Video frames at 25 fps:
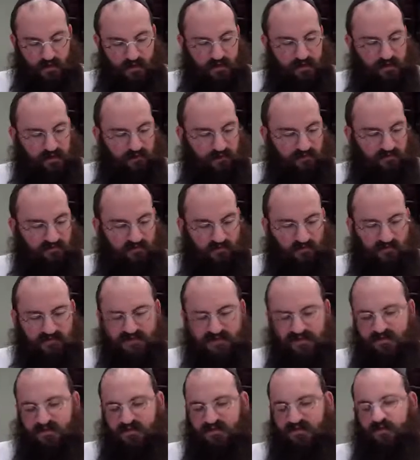The
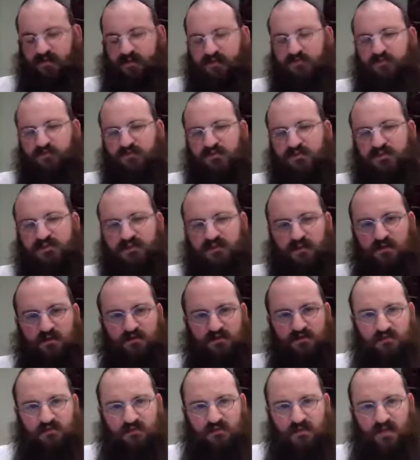difference between
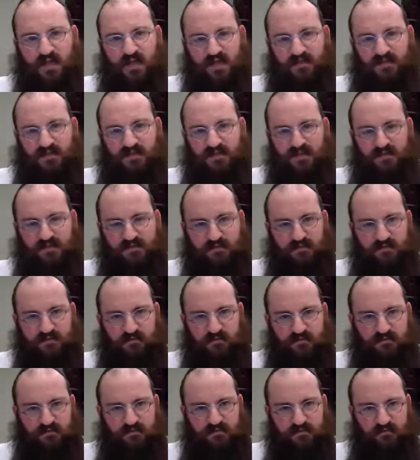Musar and
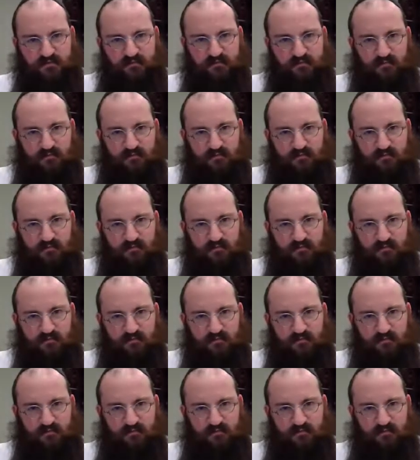Chasidus.